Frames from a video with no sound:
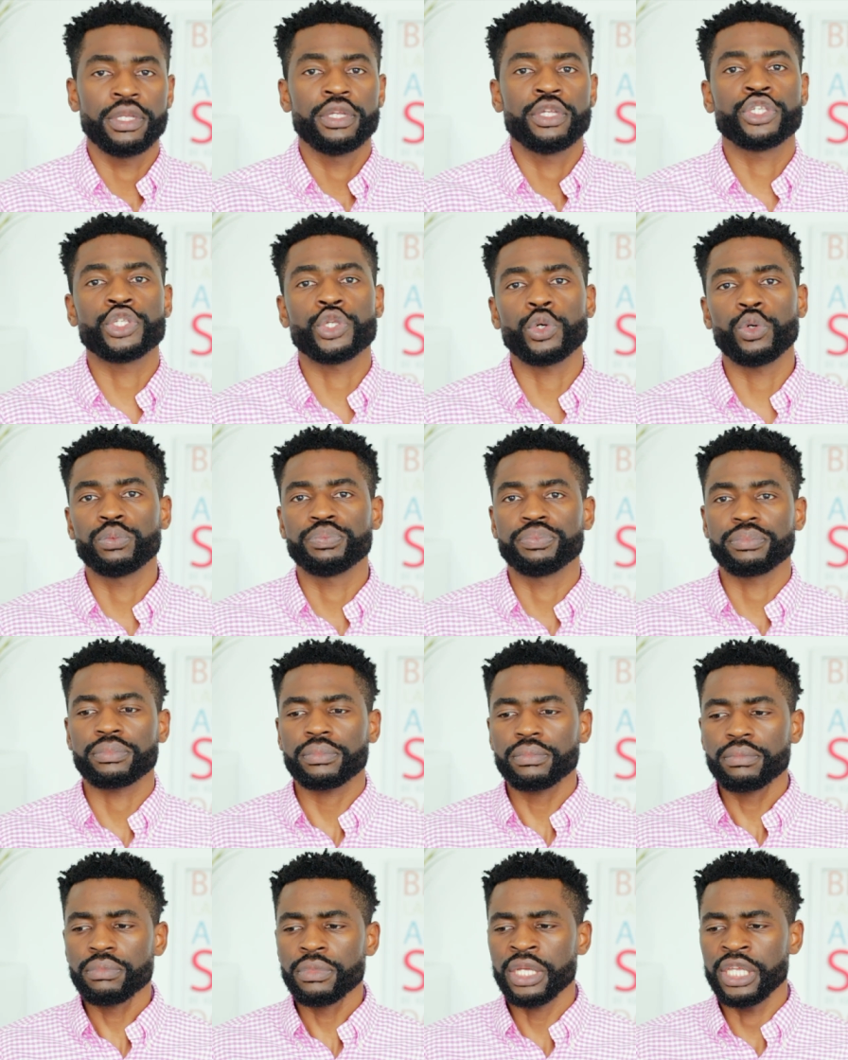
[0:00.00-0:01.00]
So
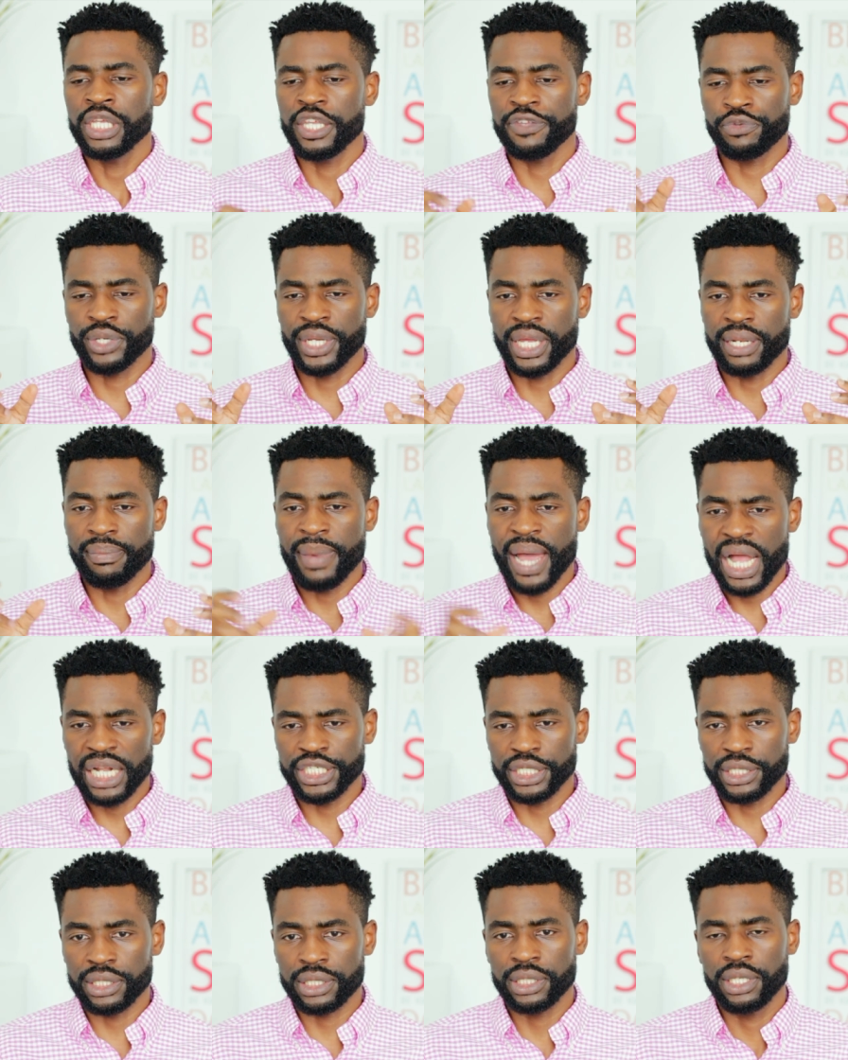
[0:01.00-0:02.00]
if you can
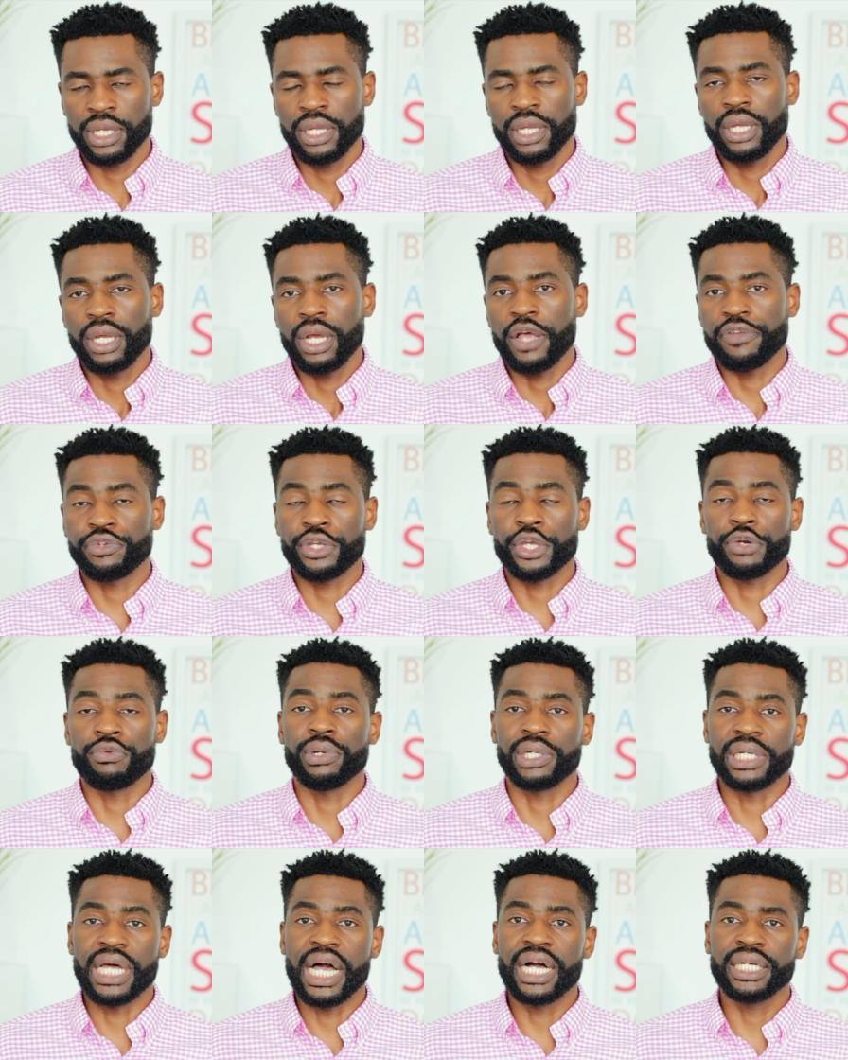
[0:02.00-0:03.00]
imagine, as you can
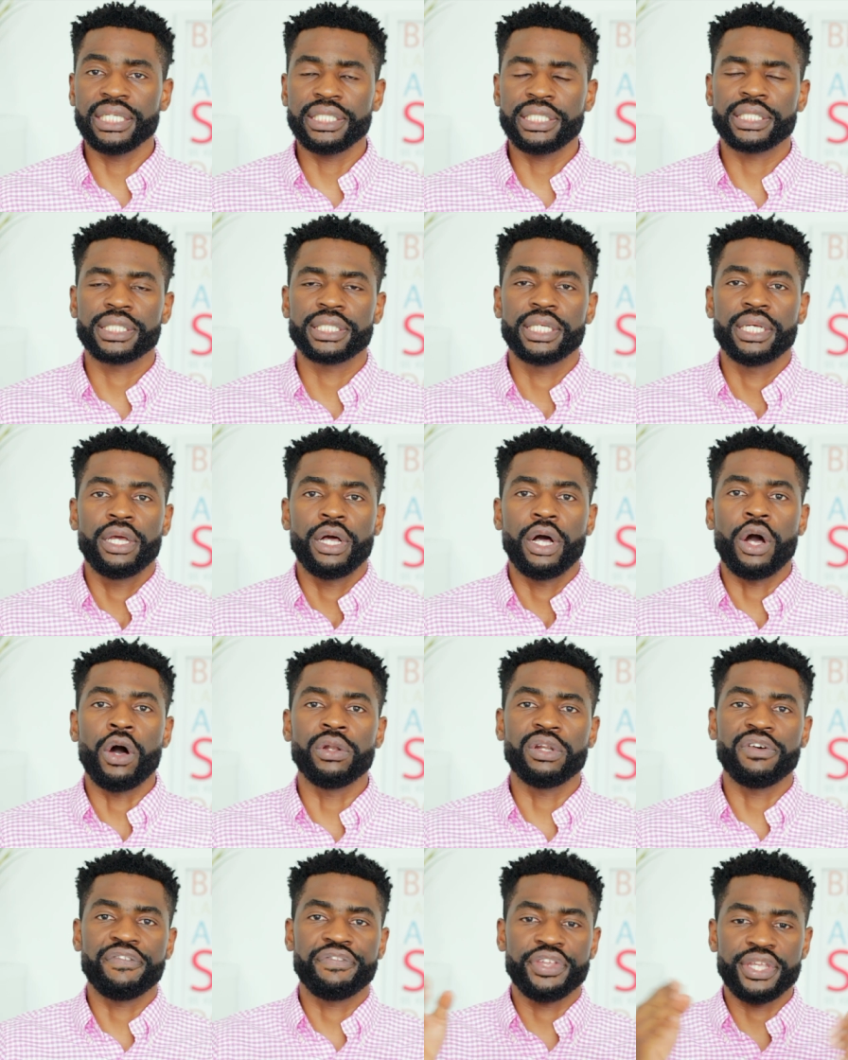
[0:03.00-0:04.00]
realize,
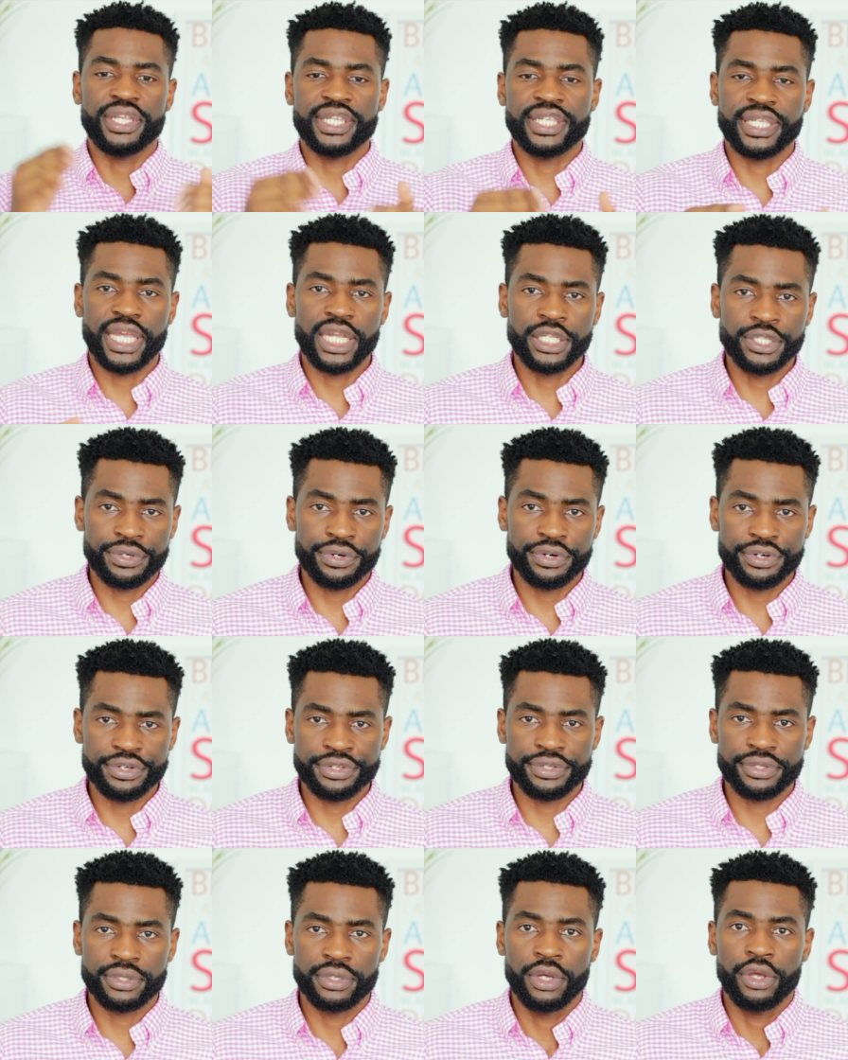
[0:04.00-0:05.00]
all of these
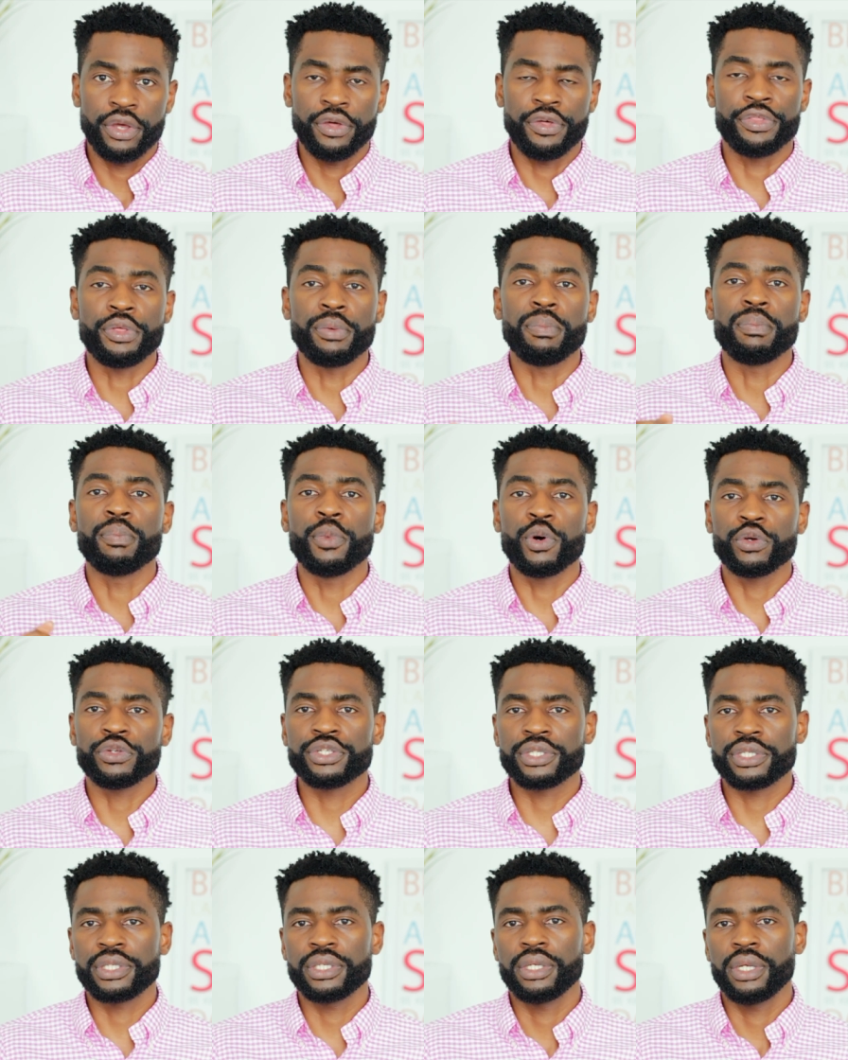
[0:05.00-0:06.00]
sectors, the
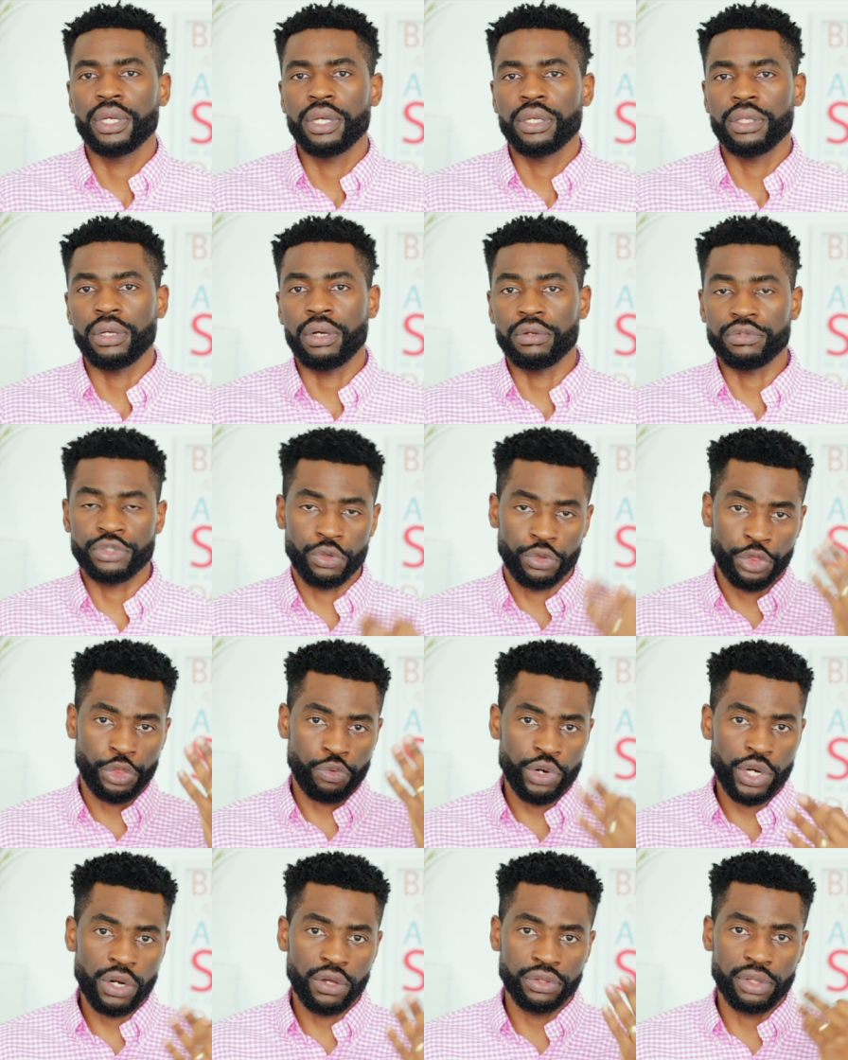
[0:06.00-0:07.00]
most, so
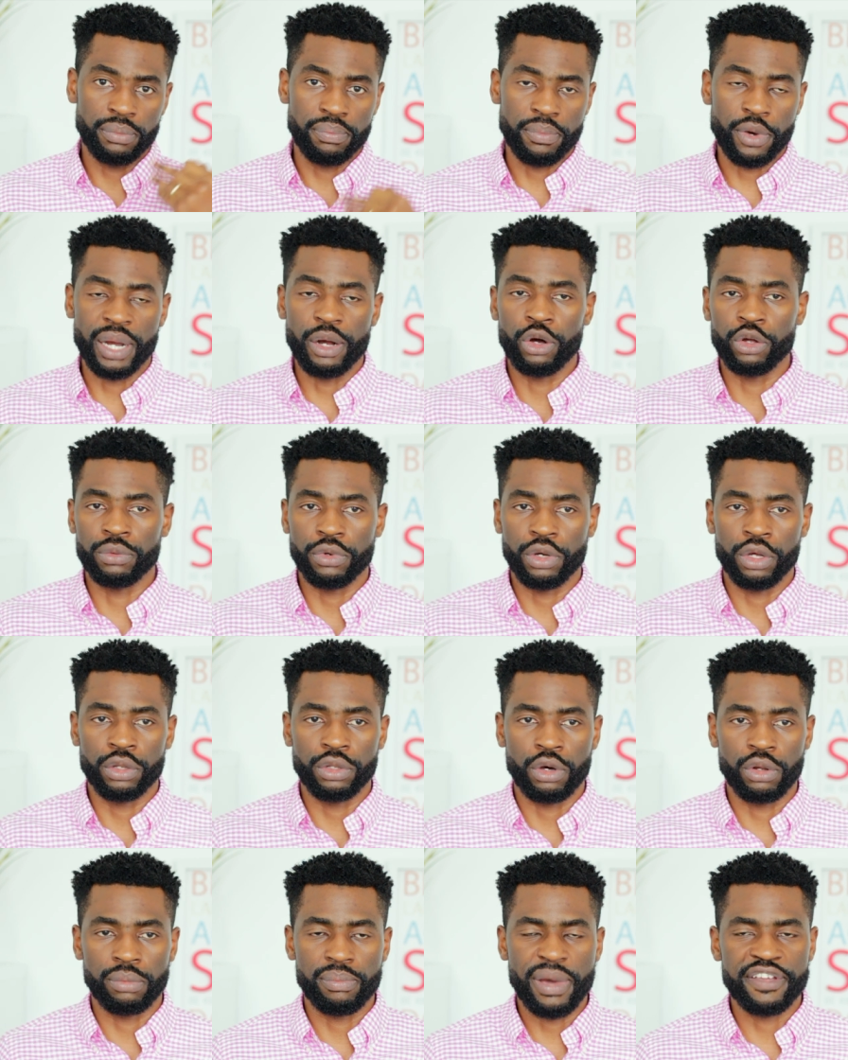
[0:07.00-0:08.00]
three on, the, on, on,
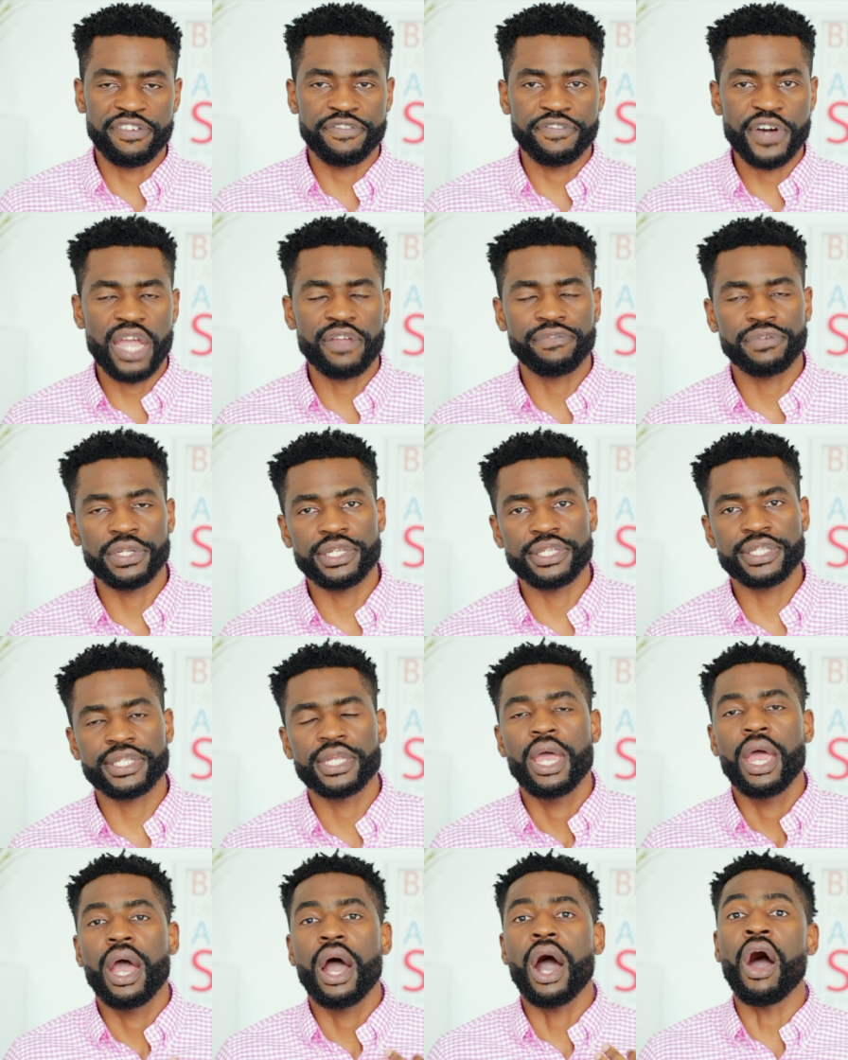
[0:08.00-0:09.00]
on my five list
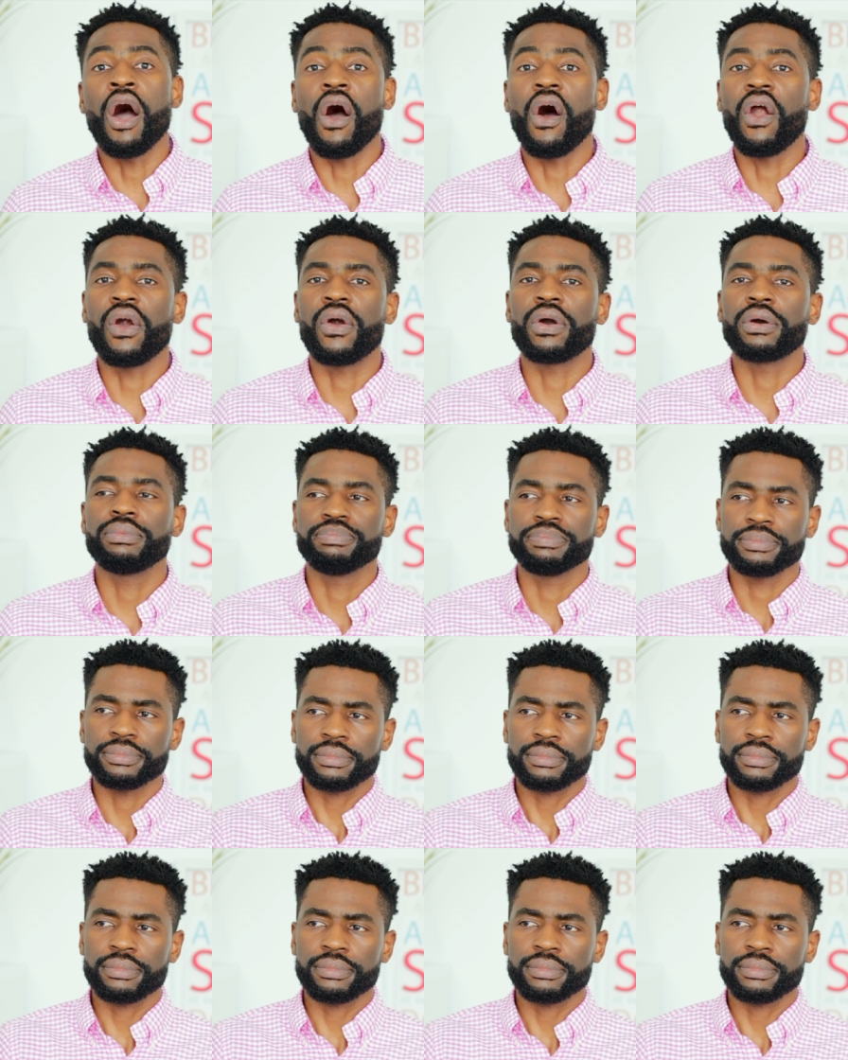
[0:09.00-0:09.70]
are